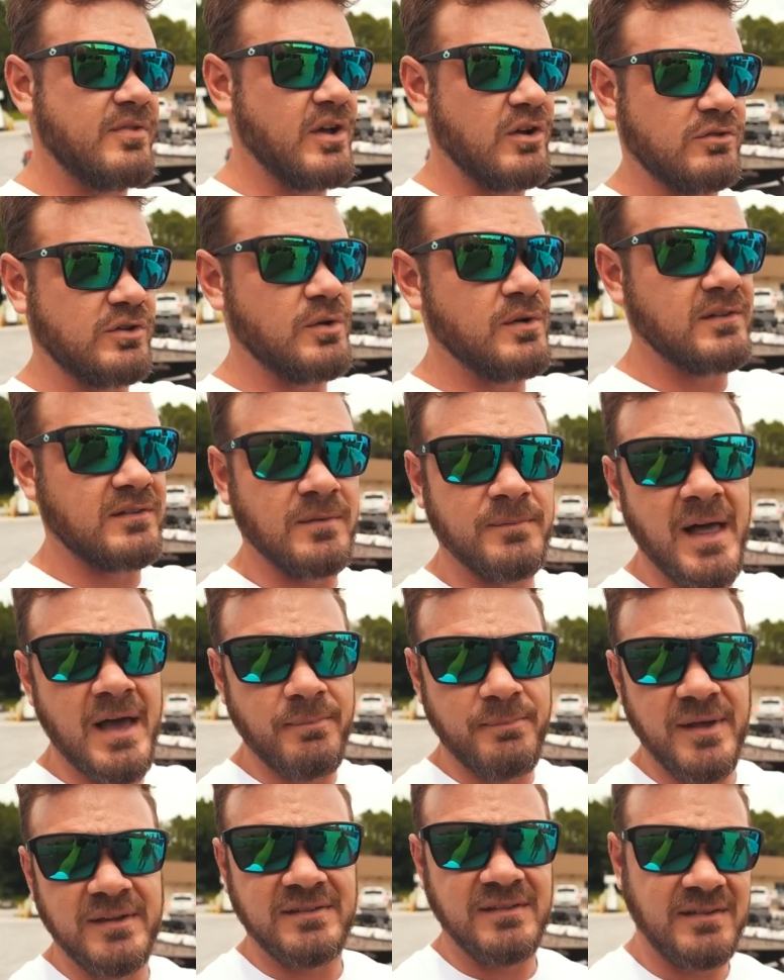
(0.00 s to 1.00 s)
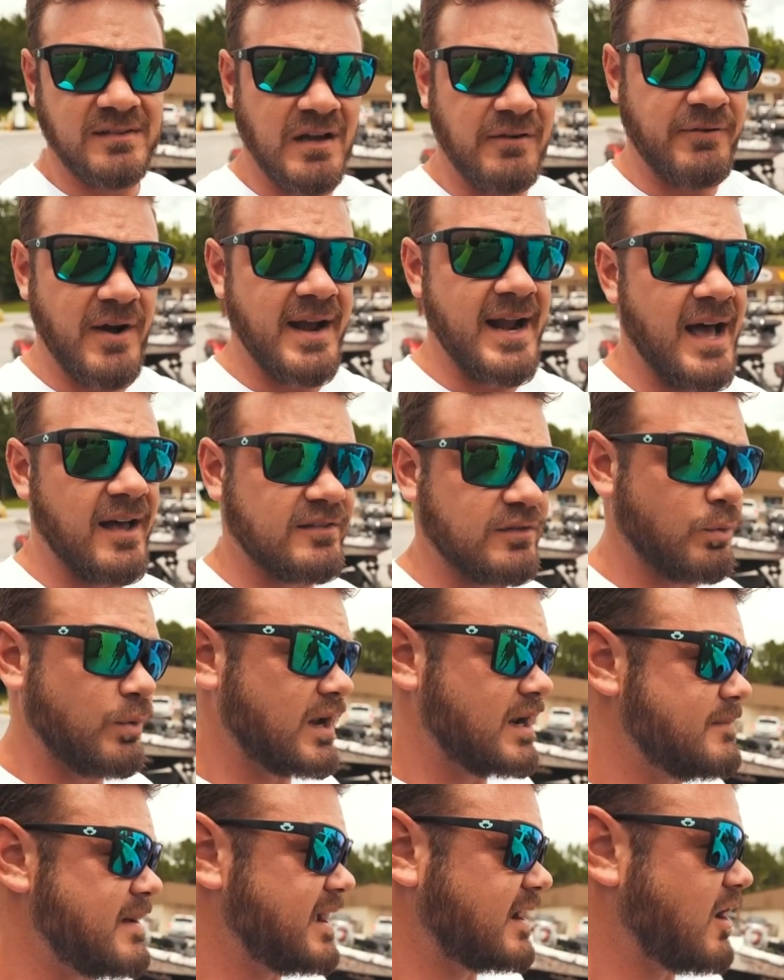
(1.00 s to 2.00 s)
They're doing some like business stuff right now. So we're
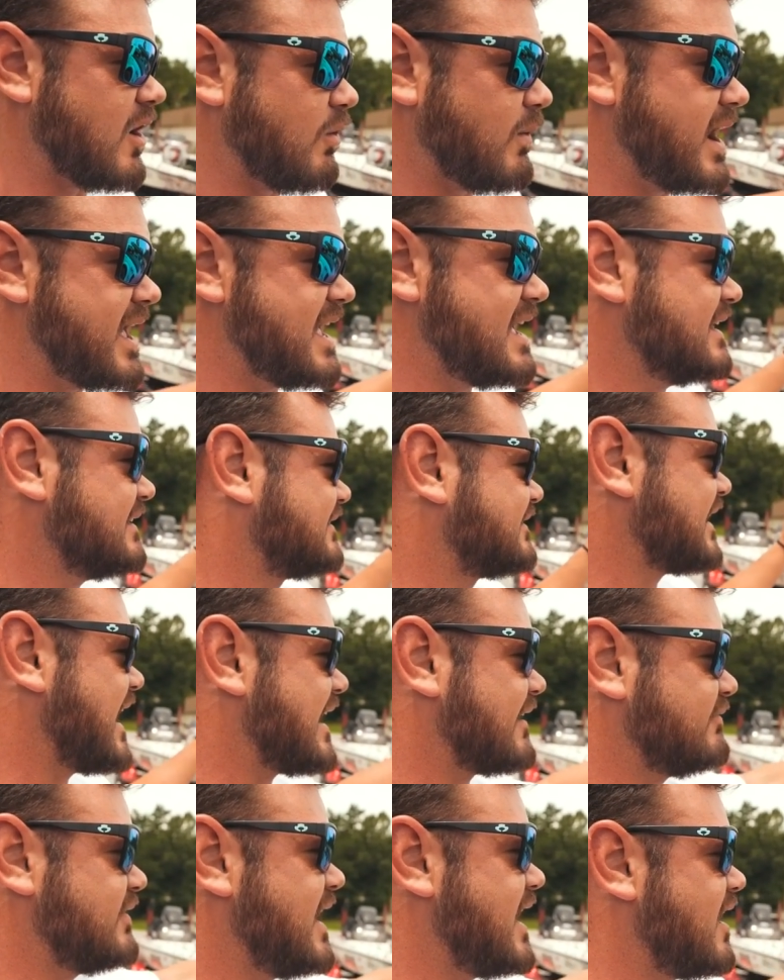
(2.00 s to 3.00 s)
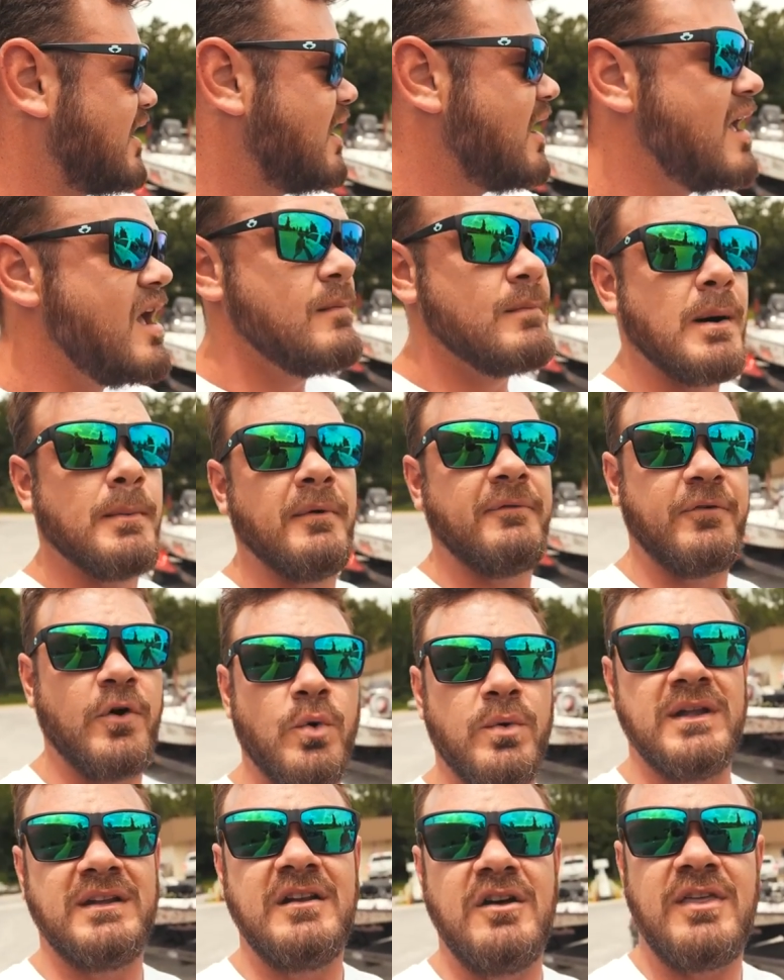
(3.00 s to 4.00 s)
gonna make our way inside of there. But
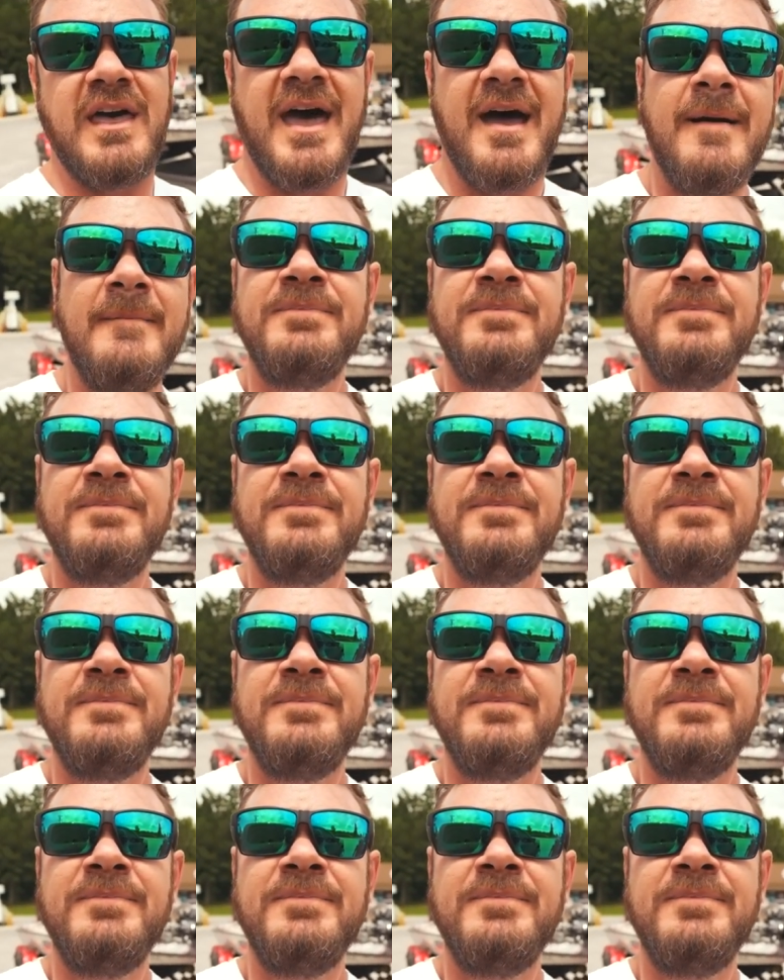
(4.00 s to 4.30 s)
before we do that,